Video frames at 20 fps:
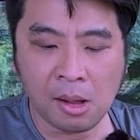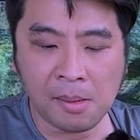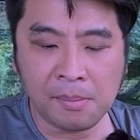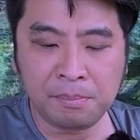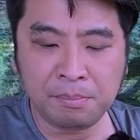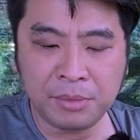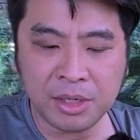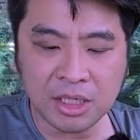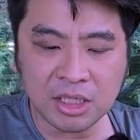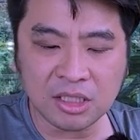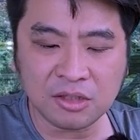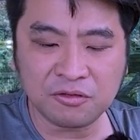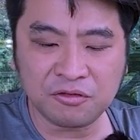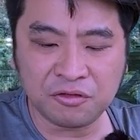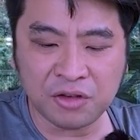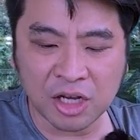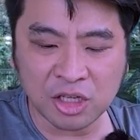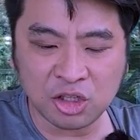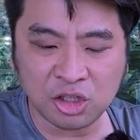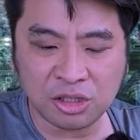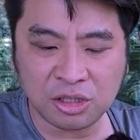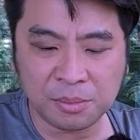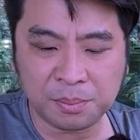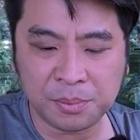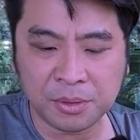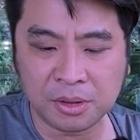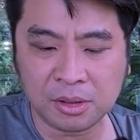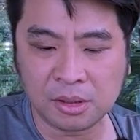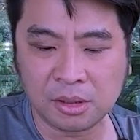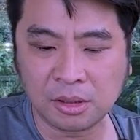mixed
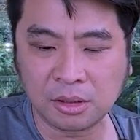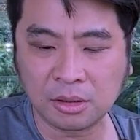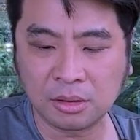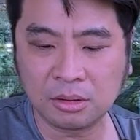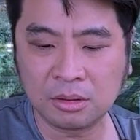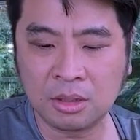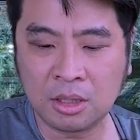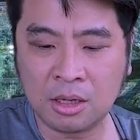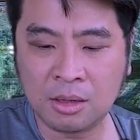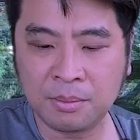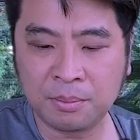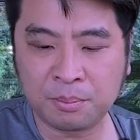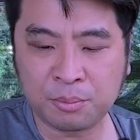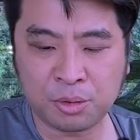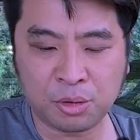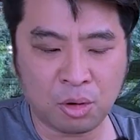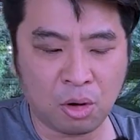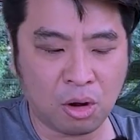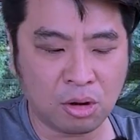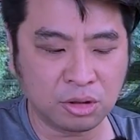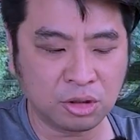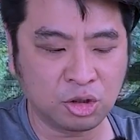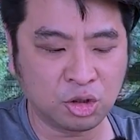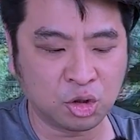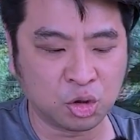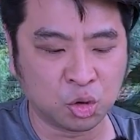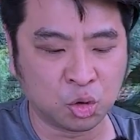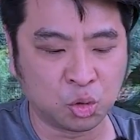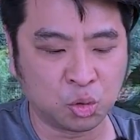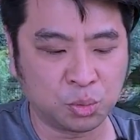vegetable prawn
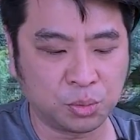soup,